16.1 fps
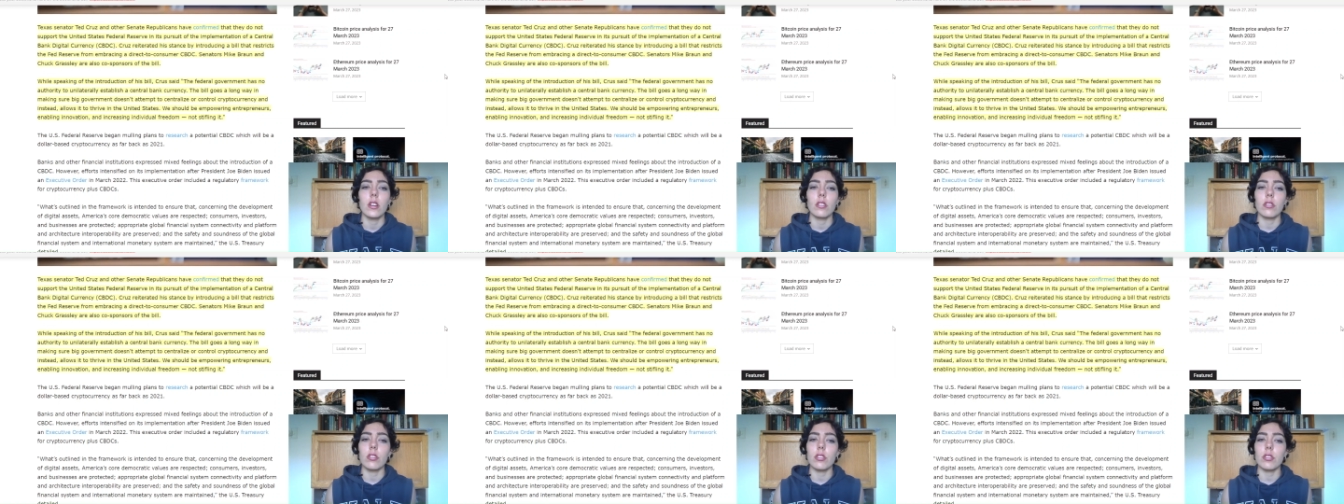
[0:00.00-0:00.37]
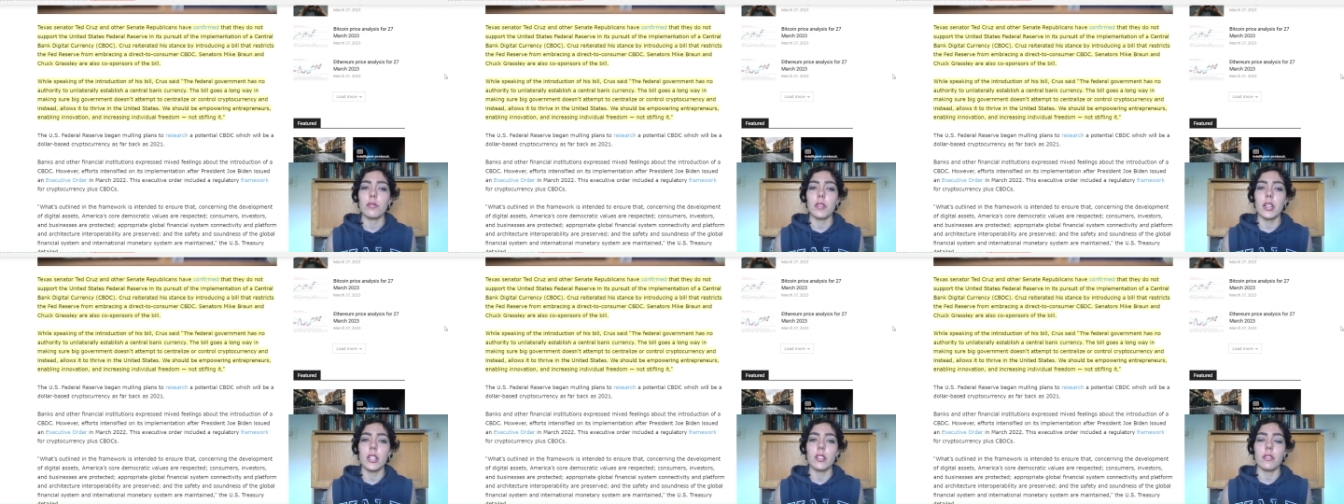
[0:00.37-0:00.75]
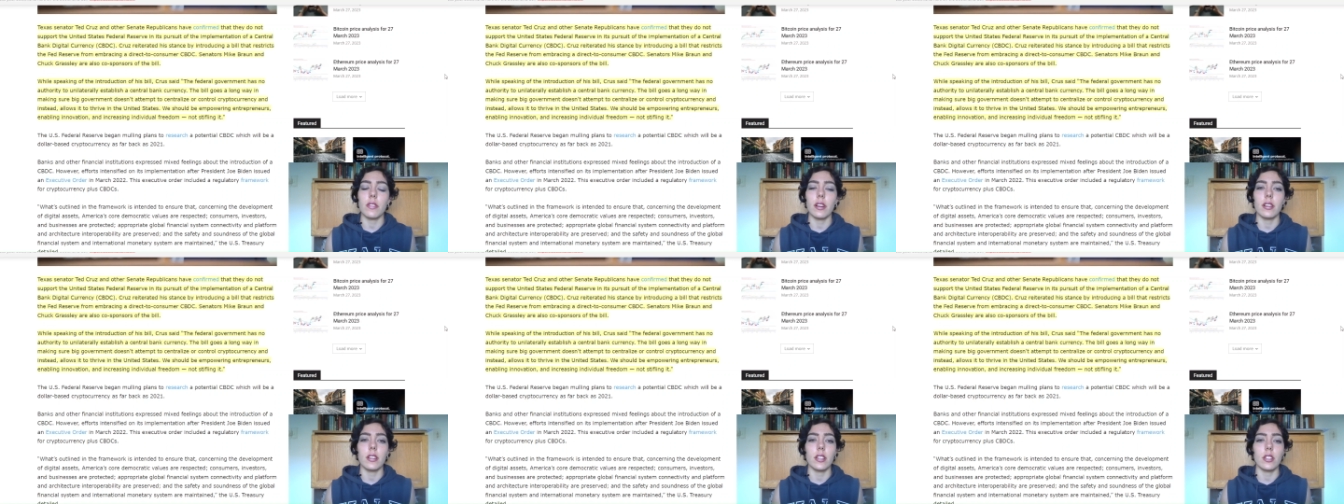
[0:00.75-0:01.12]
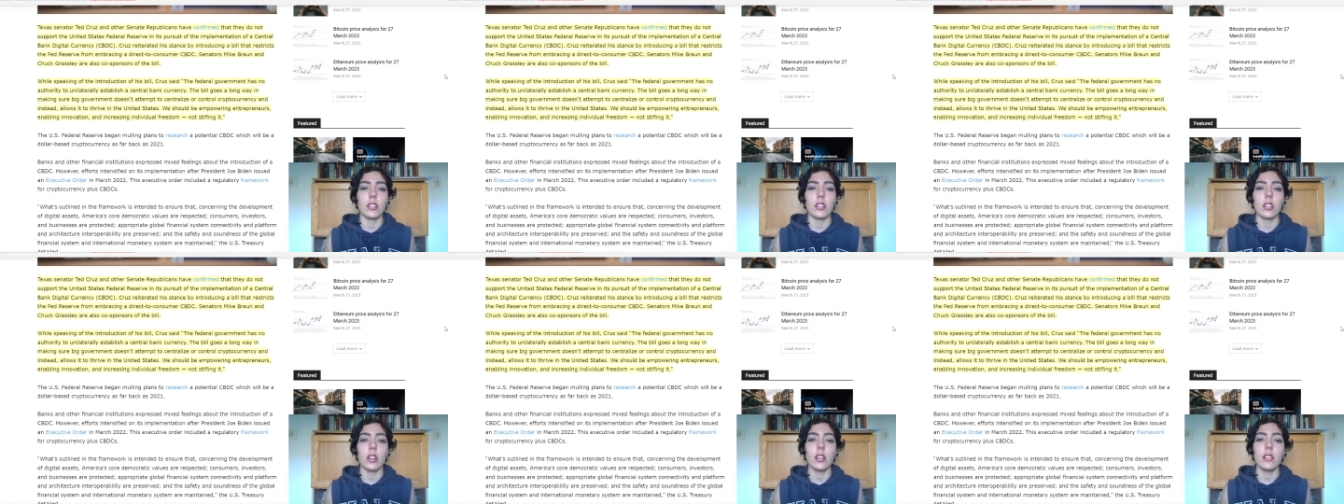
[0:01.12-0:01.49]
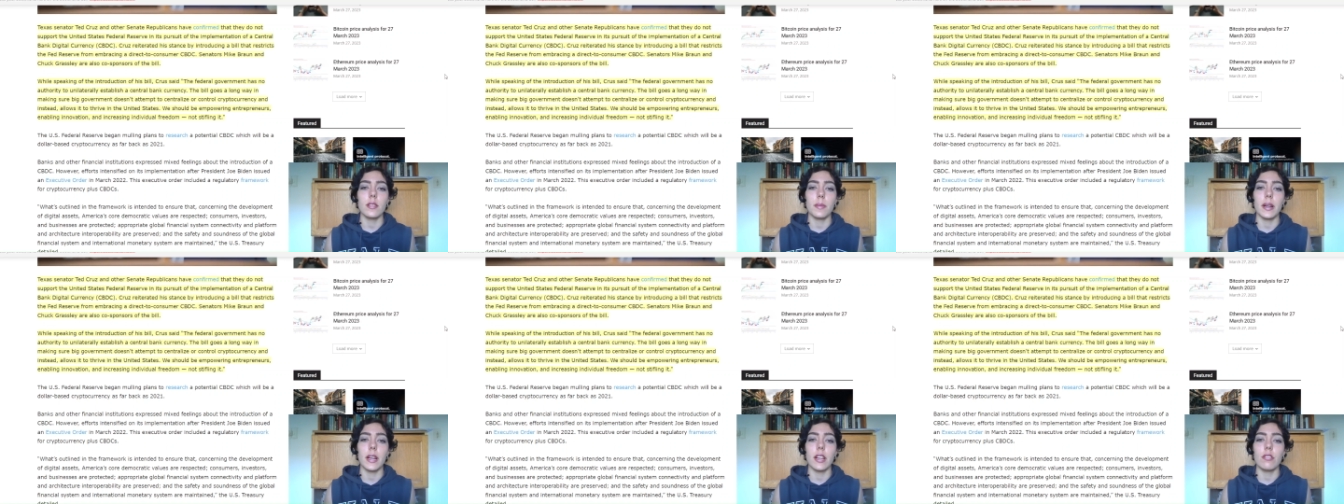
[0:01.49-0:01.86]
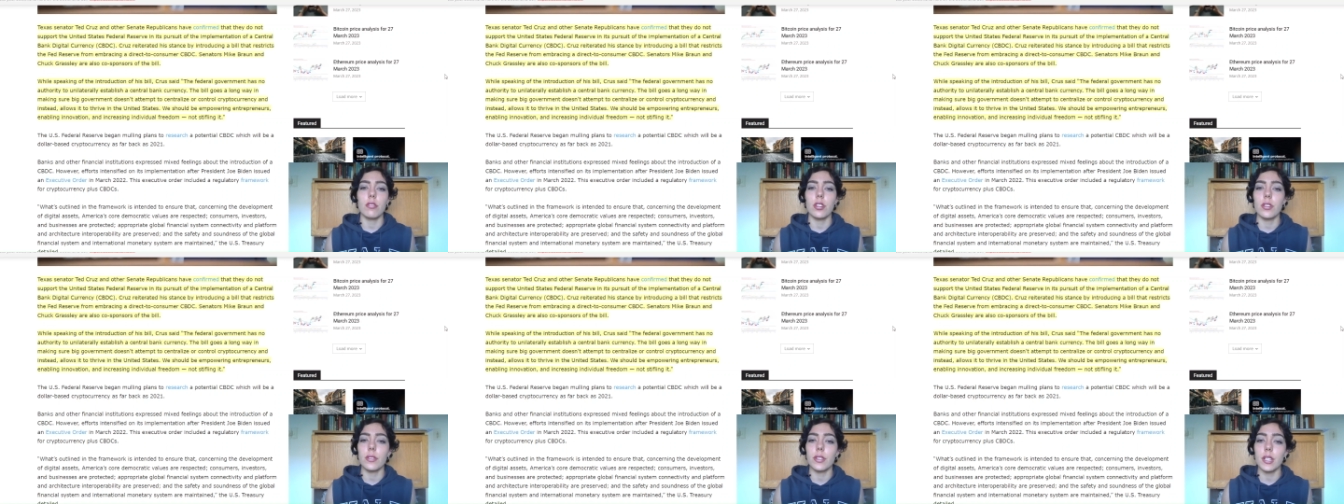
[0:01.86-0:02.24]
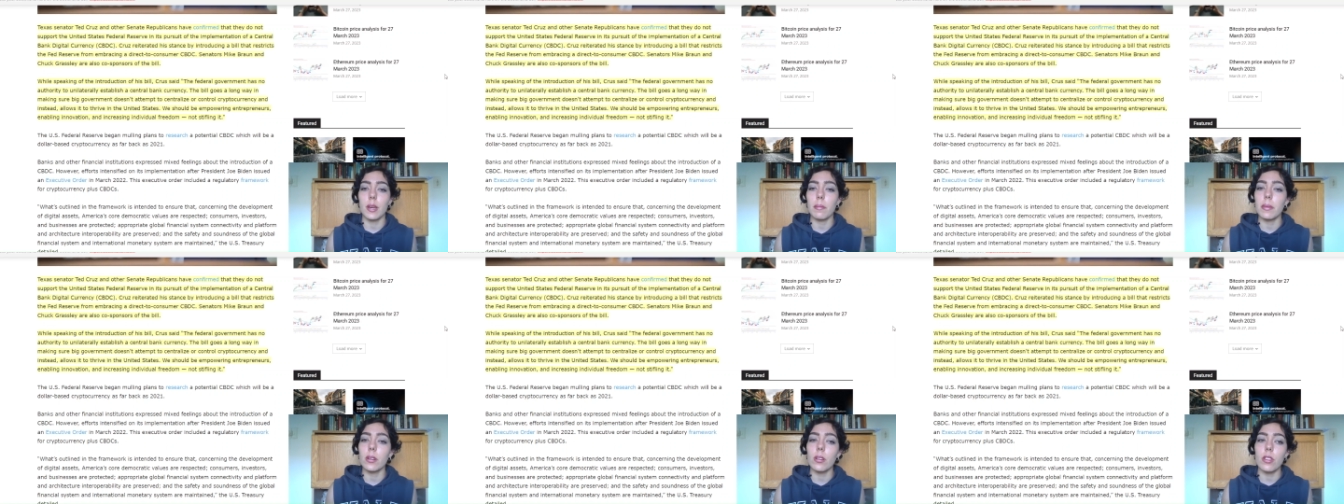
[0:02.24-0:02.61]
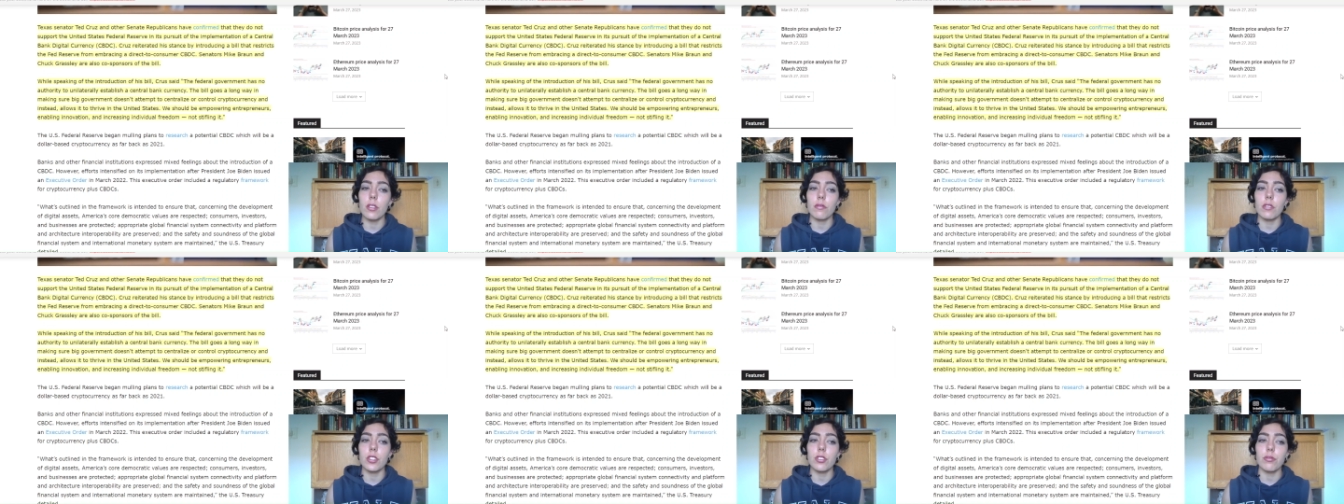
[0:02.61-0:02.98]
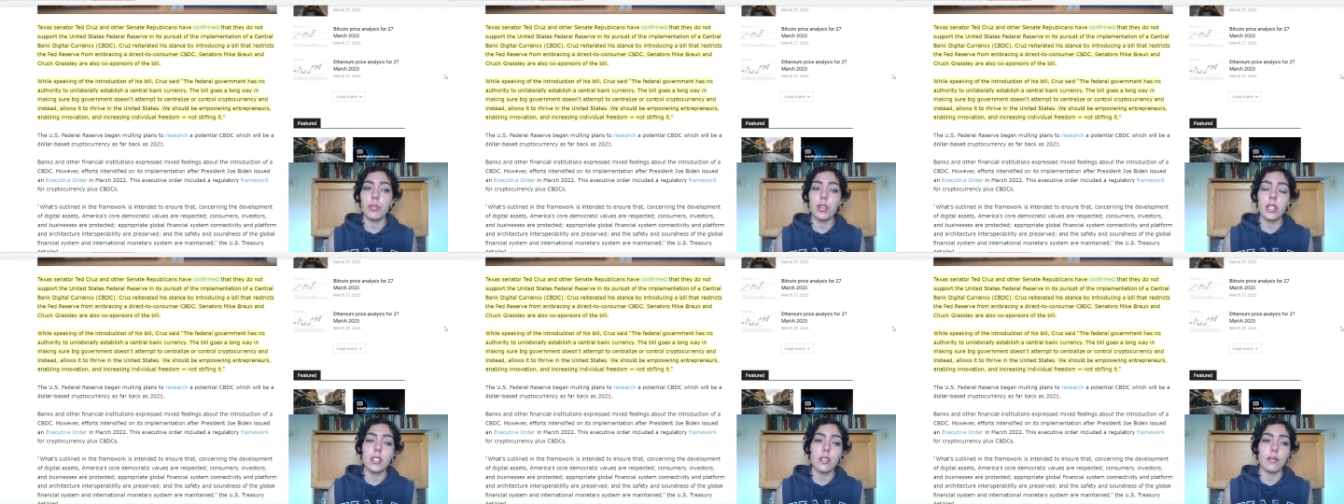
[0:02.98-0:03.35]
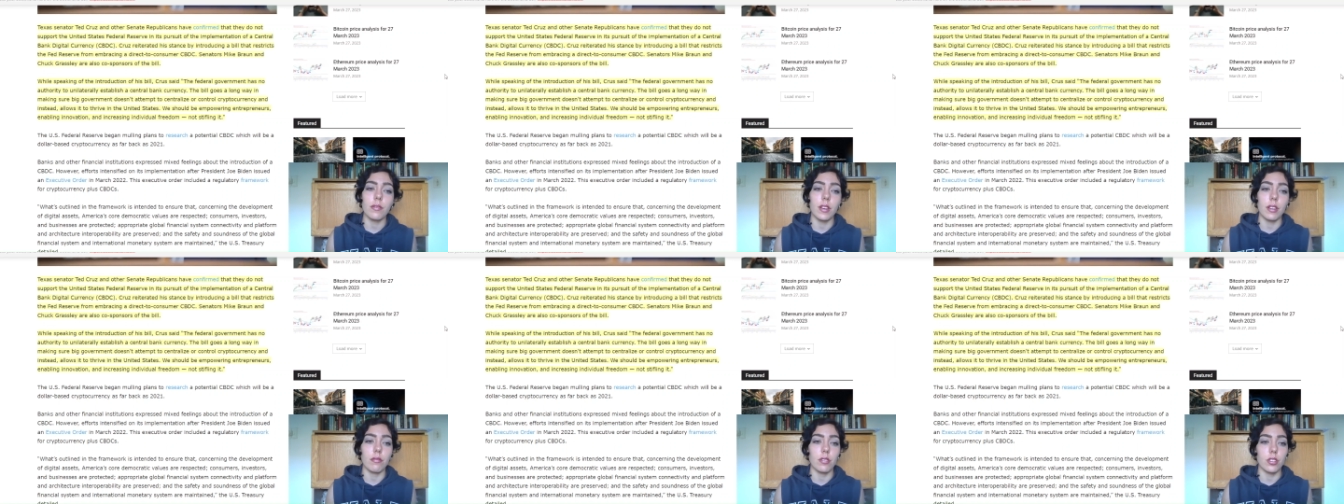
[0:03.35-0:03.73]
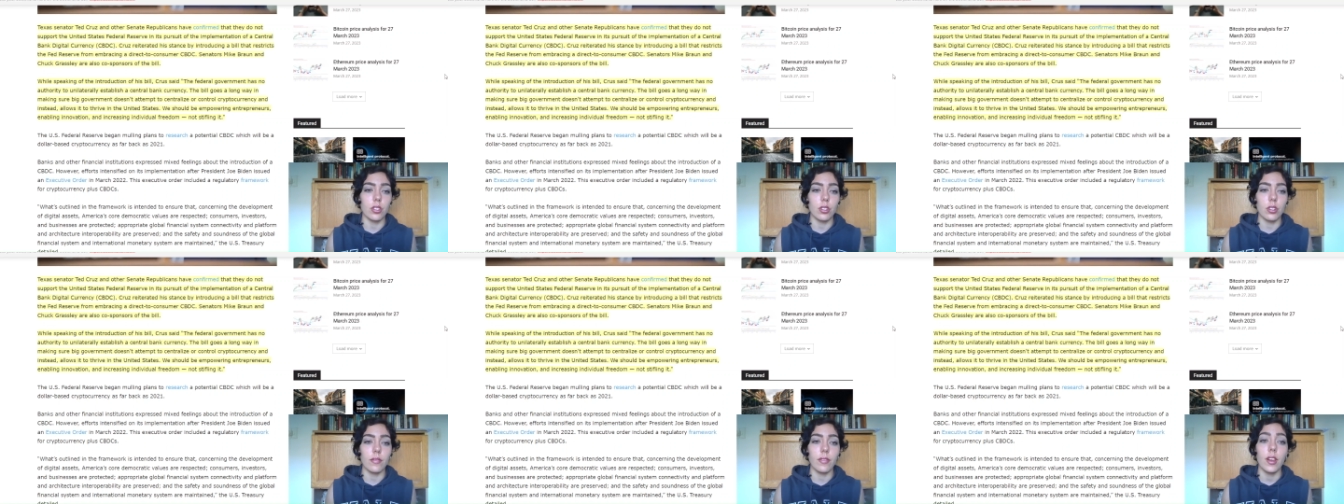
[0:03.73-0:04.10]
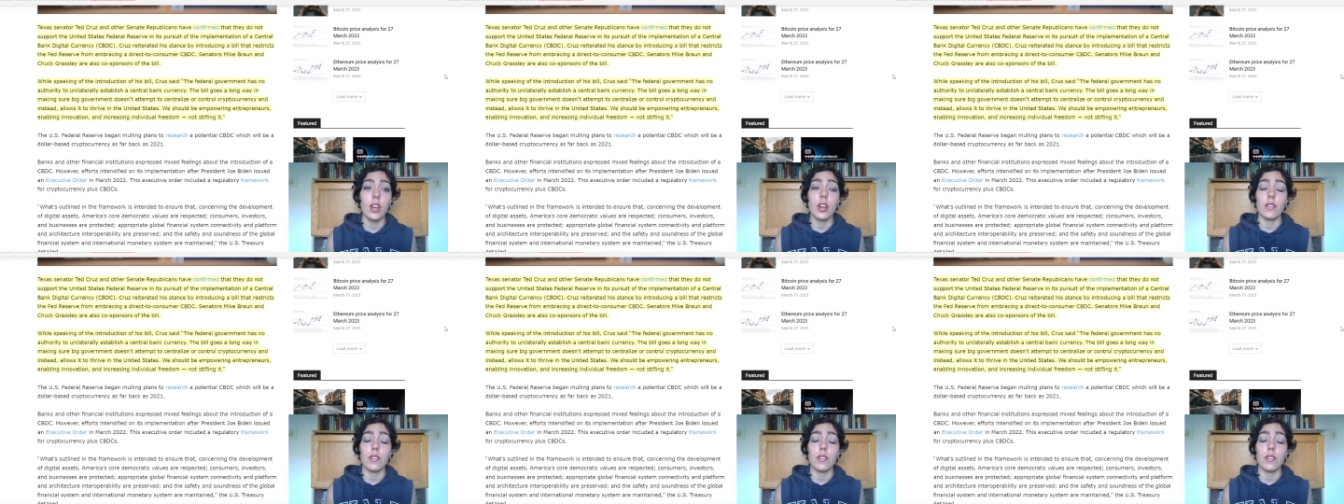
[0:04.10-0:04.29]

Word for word: Cruz reiterated his stance by introducing a bill that restricts the Fed Reserve